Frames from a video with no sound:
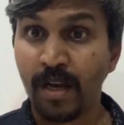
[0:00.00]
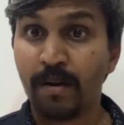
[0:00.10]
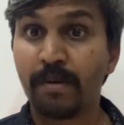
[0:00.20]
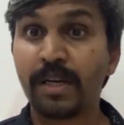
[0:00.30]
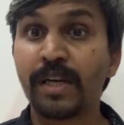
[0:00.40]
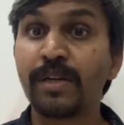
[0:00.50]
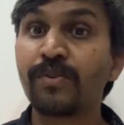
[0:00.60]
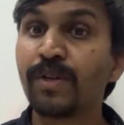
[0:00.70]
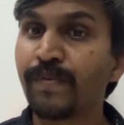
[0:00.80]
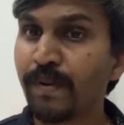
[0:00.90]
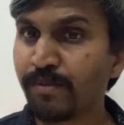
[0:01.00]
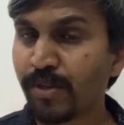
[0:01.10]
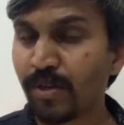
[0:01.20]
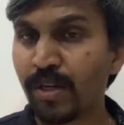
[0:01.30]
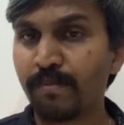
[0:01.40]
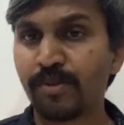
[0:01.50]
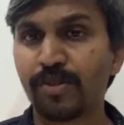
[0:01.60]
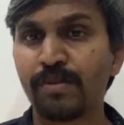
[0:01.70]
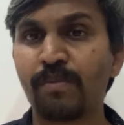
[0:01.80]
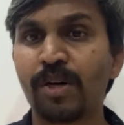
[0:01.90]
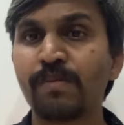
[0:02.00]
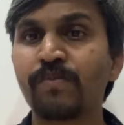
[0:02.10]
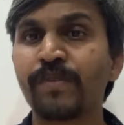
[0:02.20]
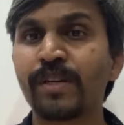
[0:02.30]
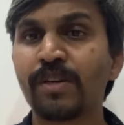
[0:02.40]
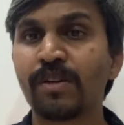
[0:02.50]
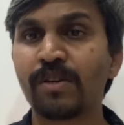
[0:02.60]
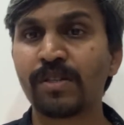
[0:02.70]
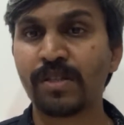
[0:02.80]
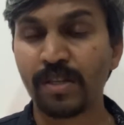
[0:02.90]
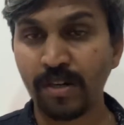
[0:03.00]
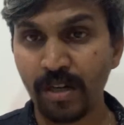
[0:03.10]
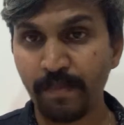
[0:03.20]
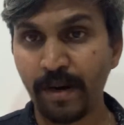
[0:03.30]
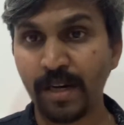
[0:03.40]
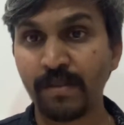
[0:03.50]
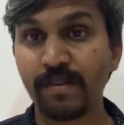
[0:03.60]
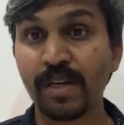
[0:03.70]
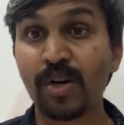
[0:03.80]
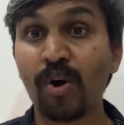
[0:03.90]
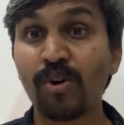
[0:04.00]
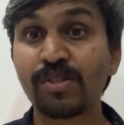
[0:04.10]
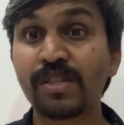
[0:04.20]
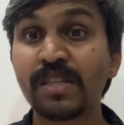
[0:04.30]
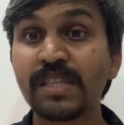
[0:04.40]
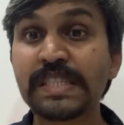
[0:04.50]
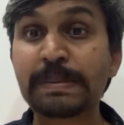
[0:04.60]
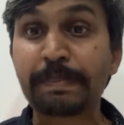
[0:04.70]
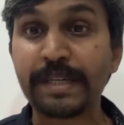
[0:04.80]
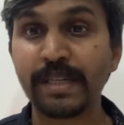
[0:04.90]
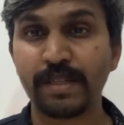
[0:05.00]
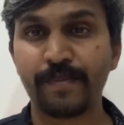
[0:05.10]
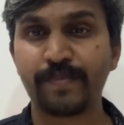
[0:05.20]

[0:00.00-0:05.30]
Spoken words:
But in uniform circular motion, body is moving in along a circular path with a constant speed.